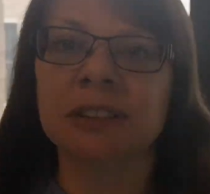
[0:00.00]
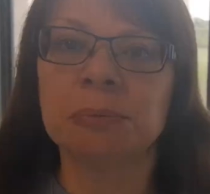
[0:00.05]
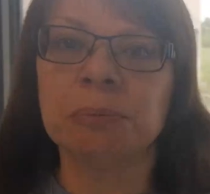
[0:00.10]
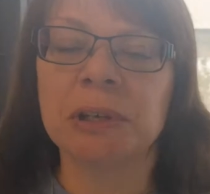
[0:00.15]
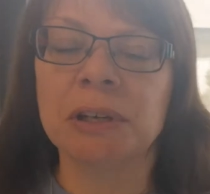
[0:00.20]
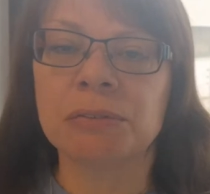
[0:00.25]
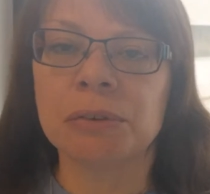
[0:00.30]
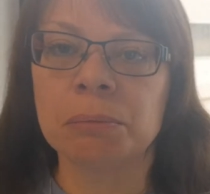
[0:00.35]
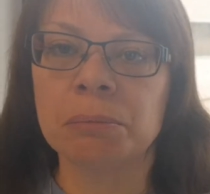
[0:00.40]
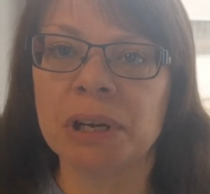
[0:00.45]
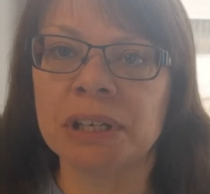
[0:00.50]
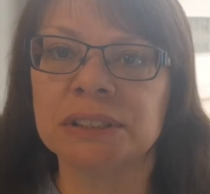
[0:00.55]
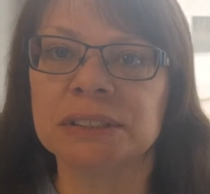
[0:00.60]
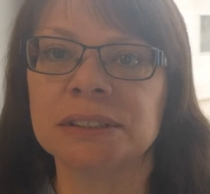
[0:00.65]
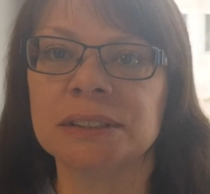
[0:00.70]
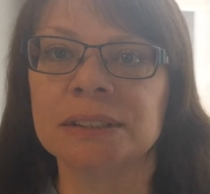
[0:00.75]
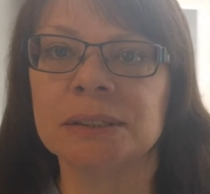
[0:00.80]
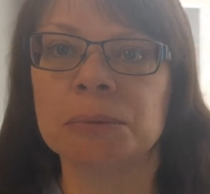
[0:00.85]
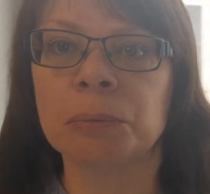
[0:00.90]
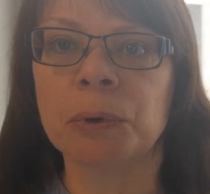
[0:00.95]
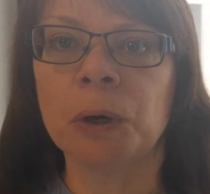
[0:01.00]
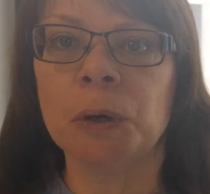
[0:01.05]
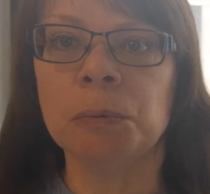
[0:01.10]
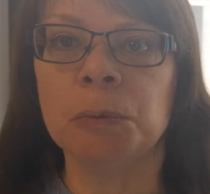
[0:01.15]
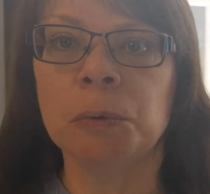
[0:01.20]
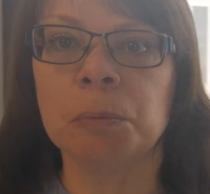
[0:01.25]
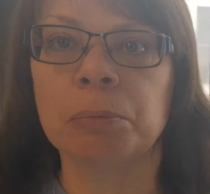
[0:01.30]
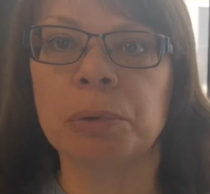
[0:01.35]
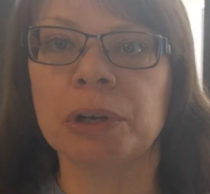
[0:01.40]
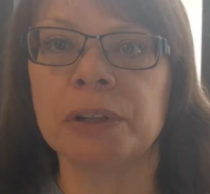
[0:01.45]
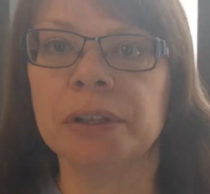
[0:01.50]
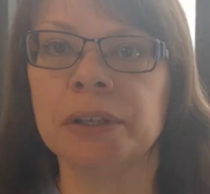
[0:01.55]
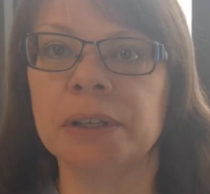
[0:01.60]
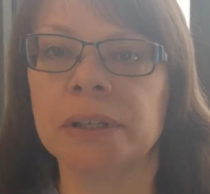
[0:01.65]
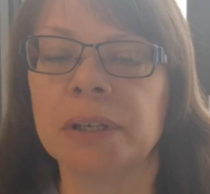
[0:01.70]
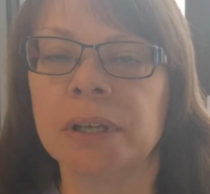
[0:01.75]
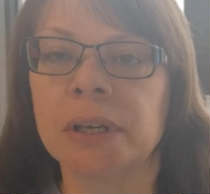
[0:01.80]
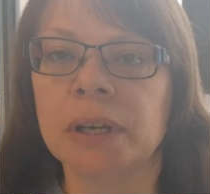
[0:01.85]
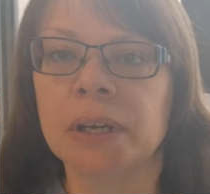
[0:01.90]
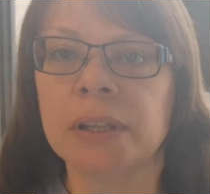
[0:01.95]
a bit of a mess at the moment, but
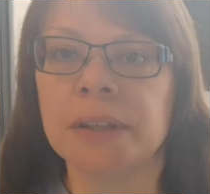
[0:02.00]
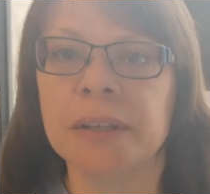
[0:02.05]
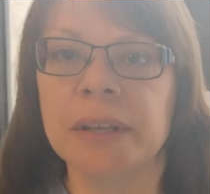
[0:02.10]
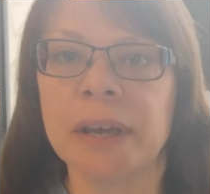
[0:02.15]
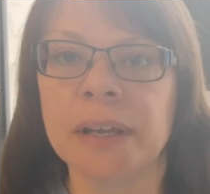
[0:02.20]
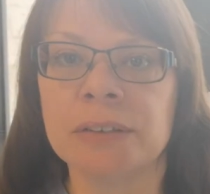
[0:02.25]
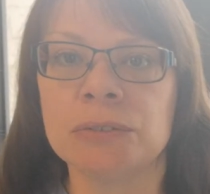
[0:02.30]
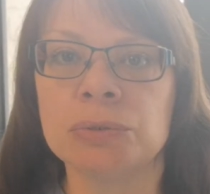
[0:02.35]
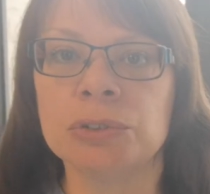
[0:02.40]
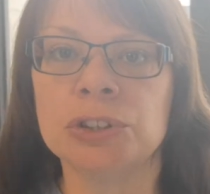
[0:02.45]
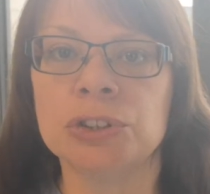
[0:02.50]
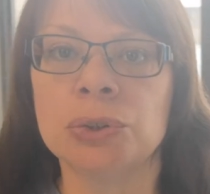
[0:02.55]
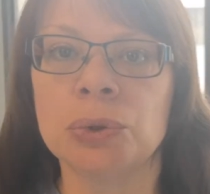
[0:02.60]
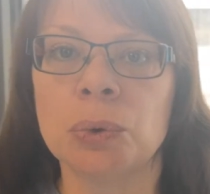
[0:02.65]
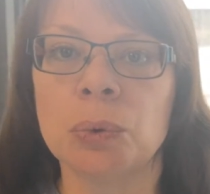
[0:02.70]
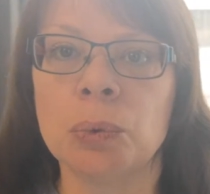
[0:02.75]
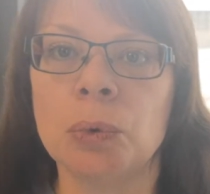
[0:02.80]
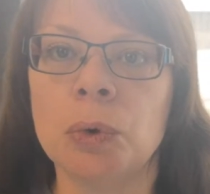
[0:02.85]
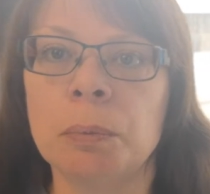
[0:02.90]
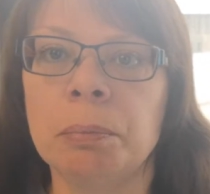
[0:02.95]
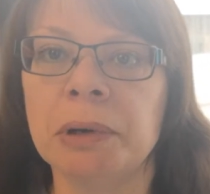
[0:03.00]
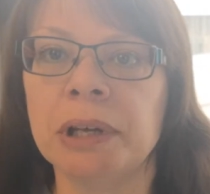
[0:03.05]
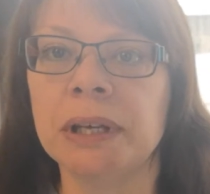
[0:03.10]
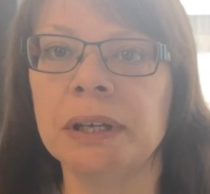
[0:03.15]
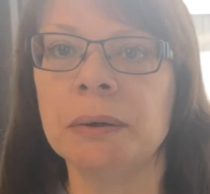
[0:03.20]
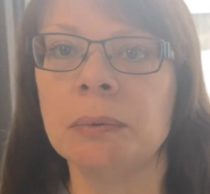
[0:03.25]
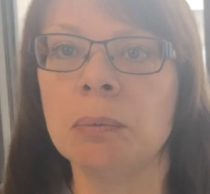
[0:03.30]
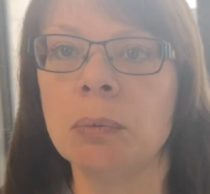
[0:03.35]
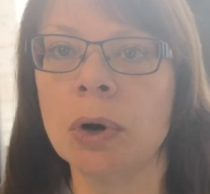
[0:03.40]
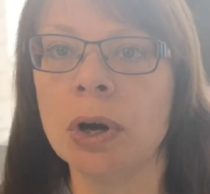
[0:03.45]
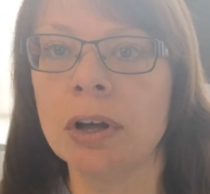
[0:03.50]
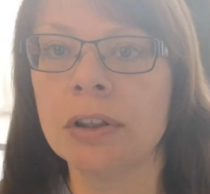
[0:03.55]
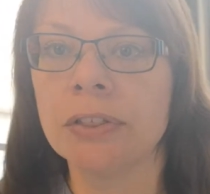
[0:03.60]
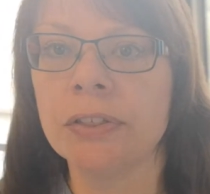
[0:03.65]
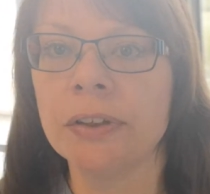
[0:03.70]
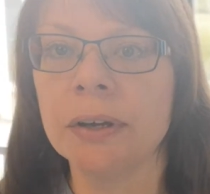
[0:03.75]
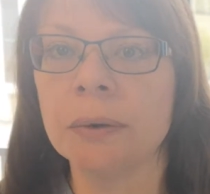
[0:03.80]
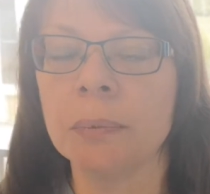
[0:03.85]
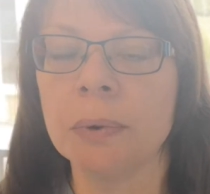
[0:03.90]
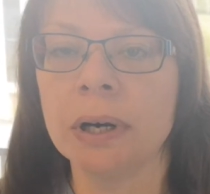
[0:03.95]
the end result will be worth
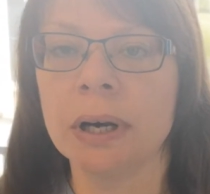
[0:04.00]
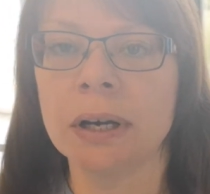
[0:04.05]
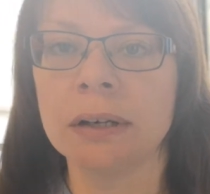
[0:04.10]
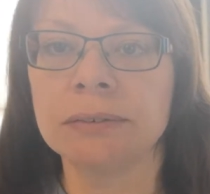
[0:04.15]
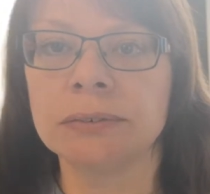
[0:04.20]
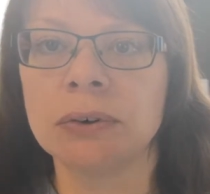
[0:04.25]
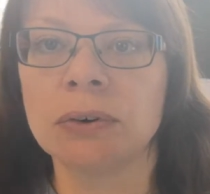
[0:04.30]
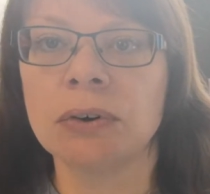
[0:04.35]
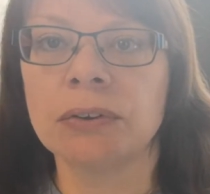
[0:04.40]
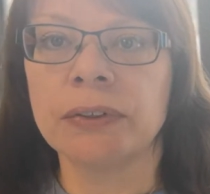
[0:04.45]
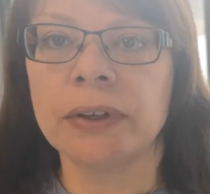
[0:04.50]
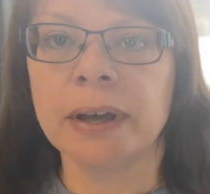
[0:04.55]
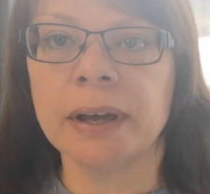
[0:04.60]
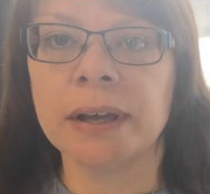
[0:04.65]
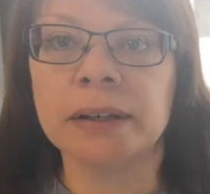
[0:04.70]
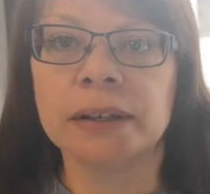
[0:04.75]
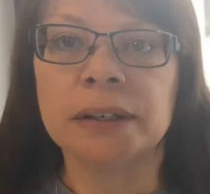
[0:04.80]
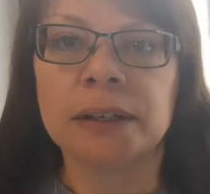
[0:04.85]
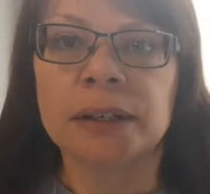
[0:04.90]
it when I've got there.